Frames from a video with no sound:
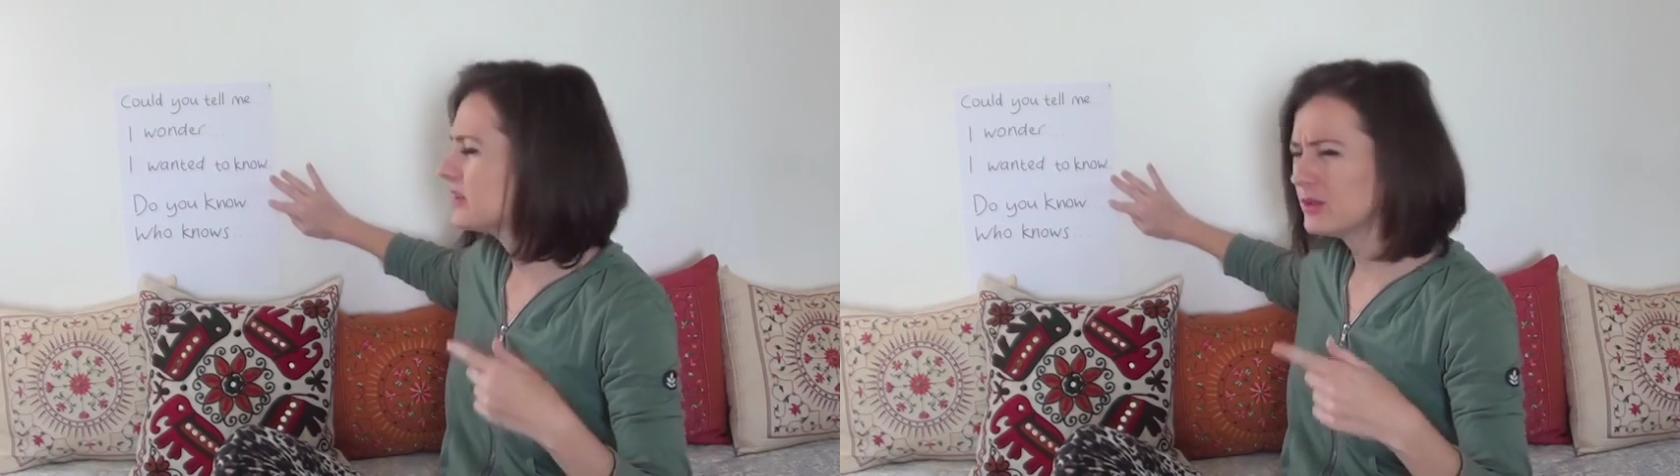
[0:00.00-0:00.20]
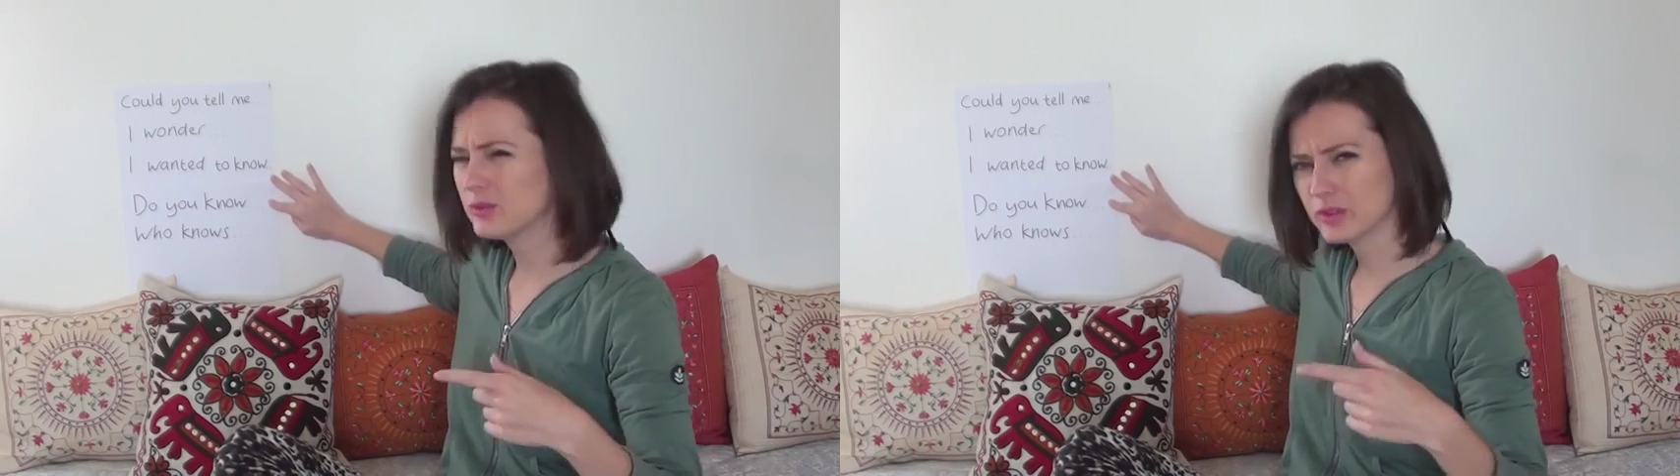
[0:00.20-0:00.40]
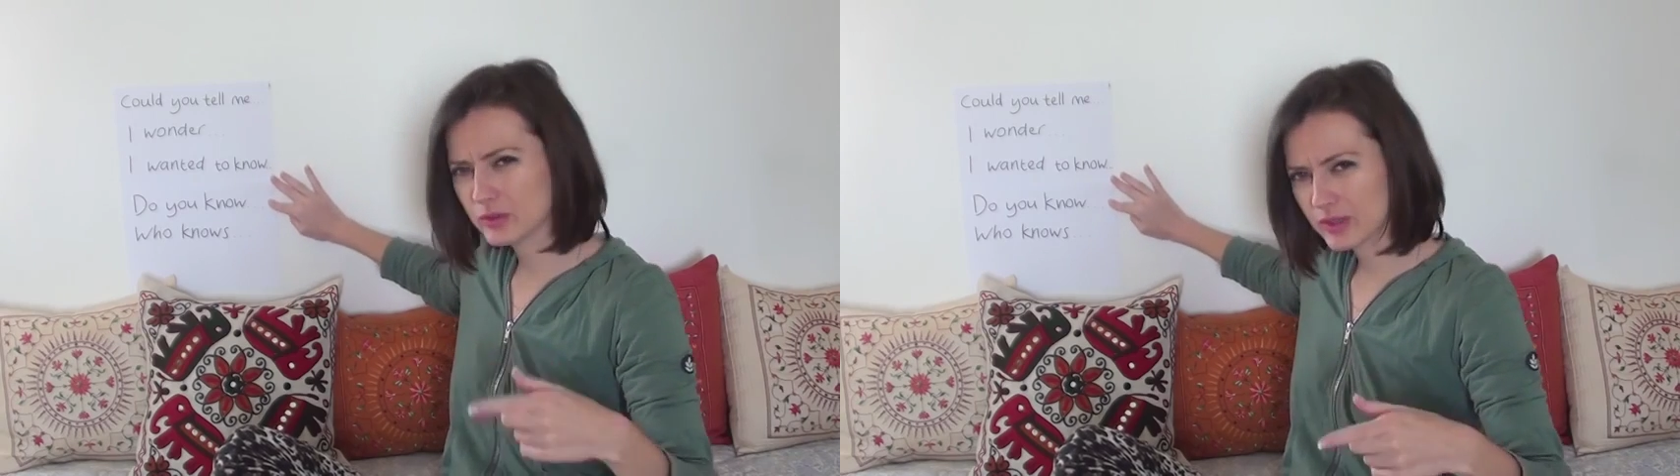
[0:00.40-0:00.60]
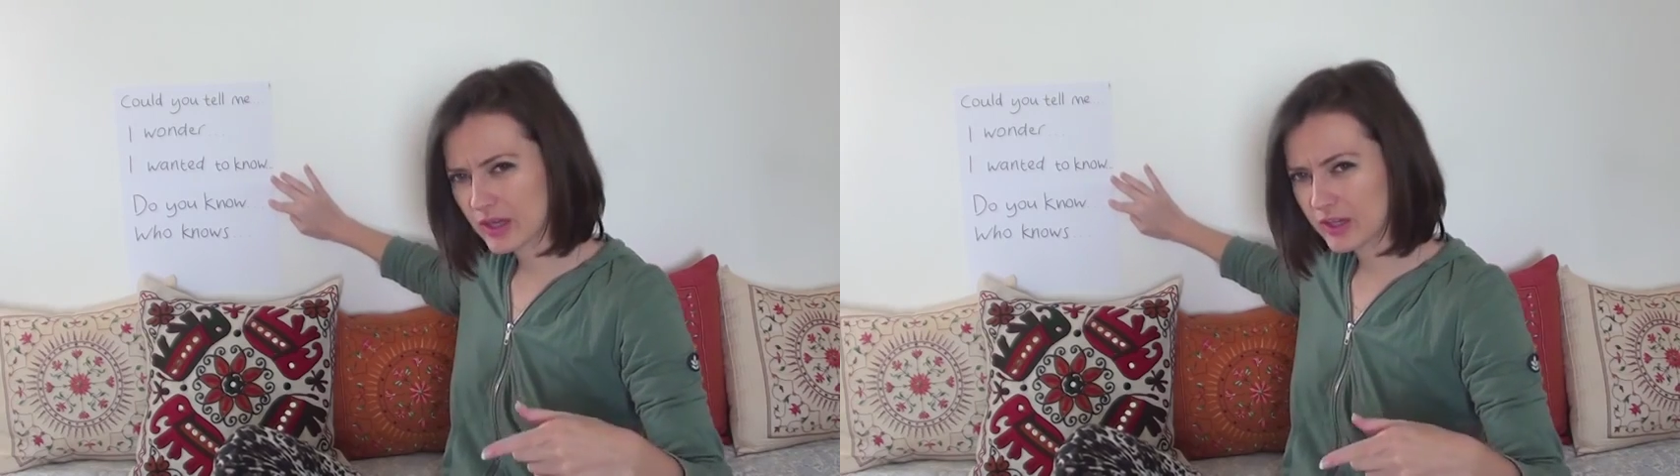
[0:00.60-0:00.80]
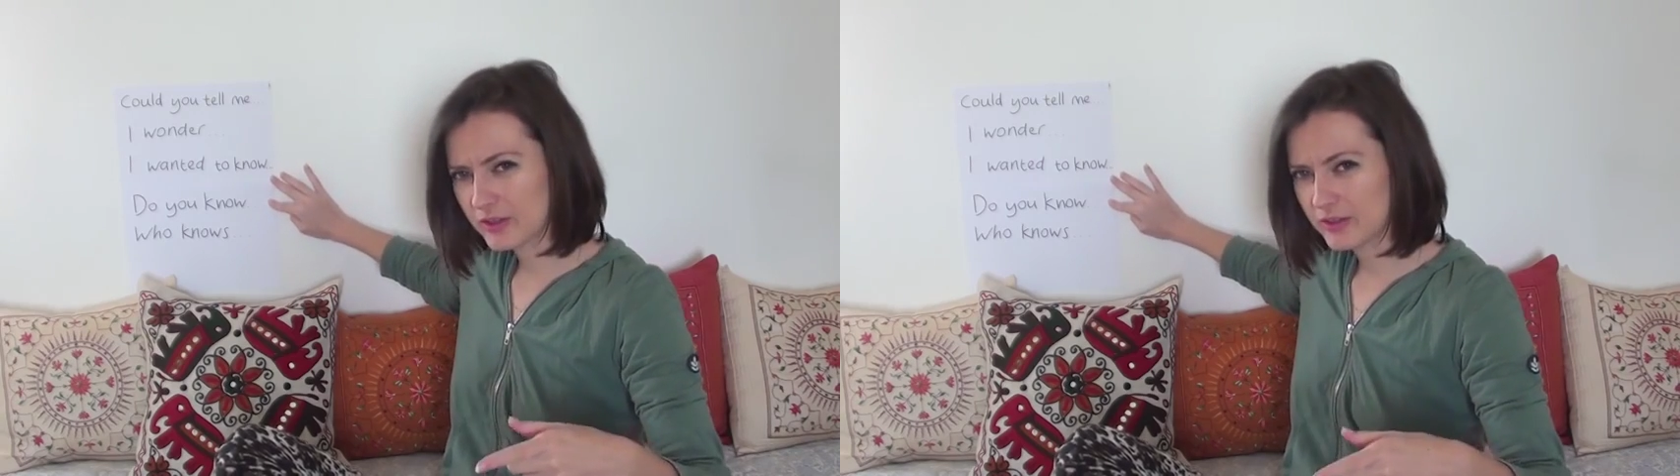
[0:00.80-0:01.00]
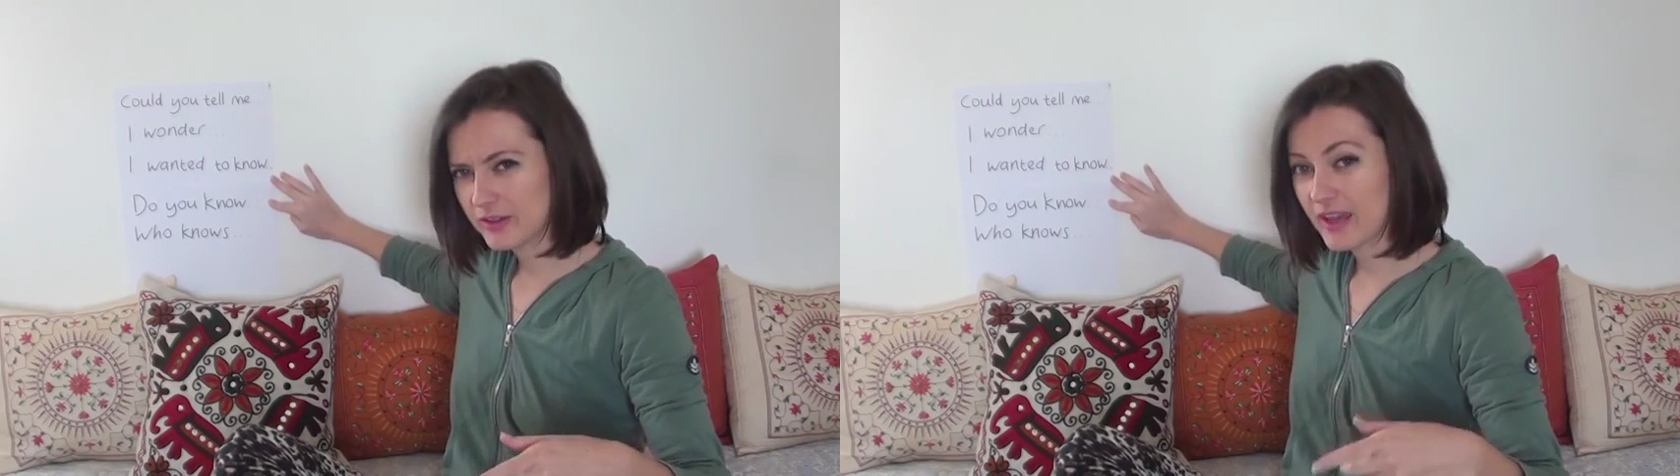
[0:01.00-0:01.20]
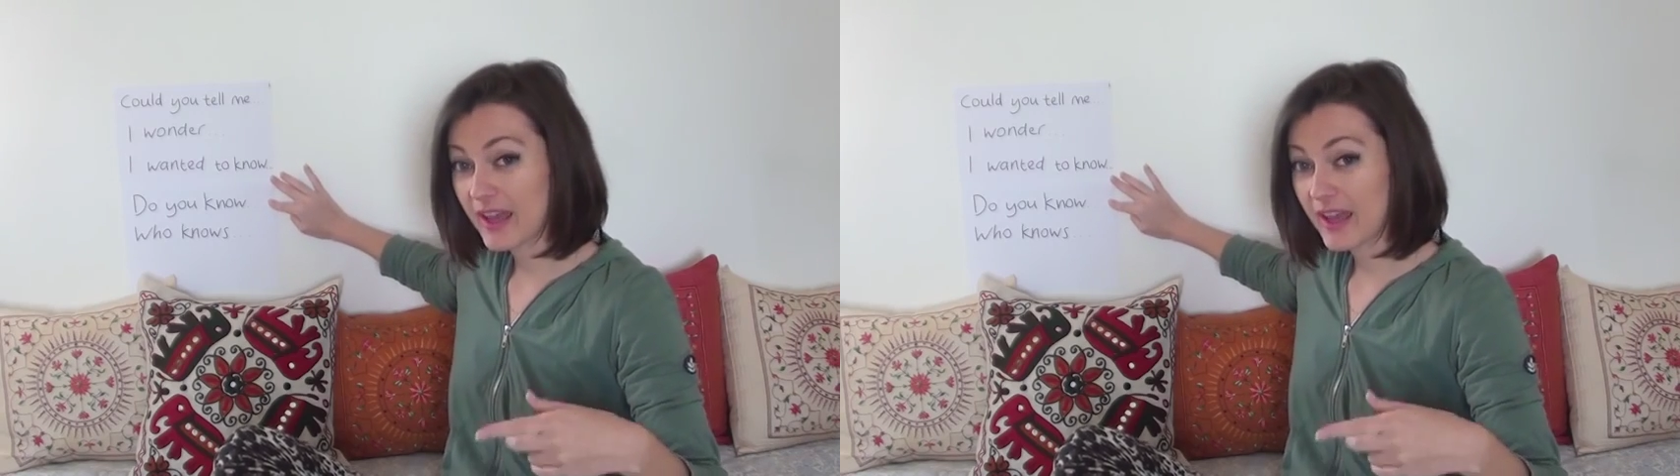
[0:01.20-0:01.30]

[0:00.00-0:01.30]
you know?